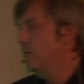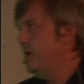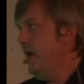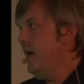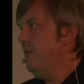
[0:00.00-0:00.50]

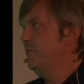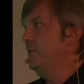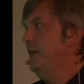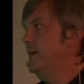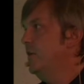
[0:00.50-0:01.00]
We have
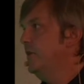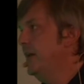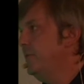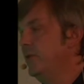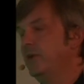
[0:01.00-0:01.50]
in our
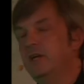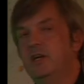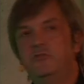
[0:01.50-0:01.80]
network a